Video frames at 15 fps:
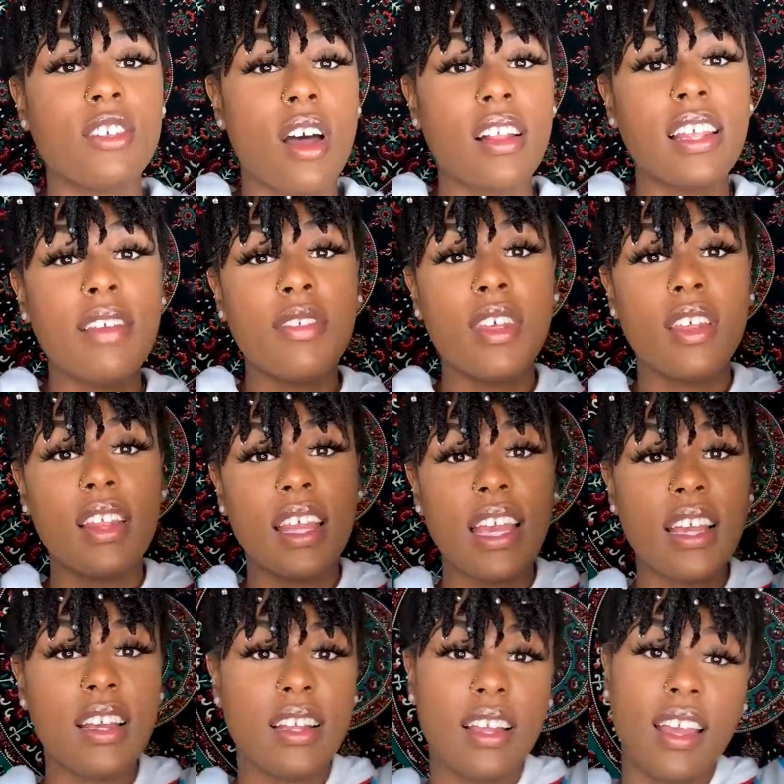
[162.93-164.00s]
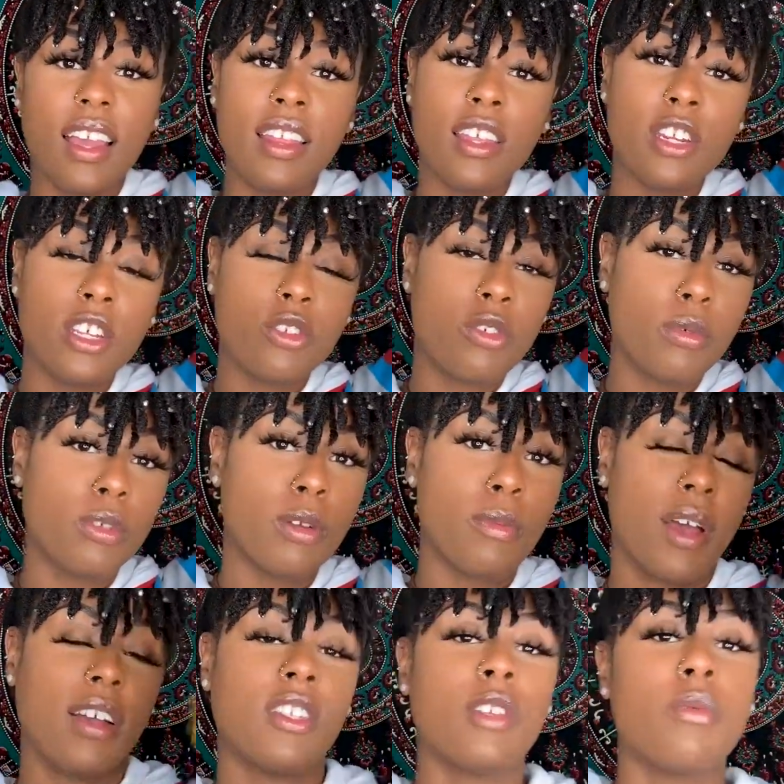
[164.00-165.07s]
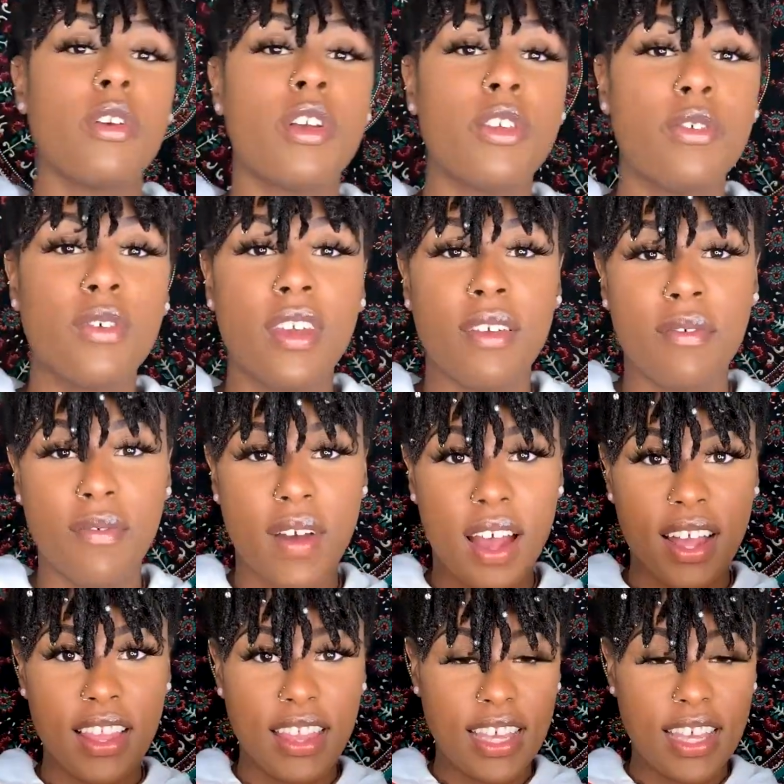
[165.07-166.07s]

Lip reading: So I'll leave the link in the description box to where you can find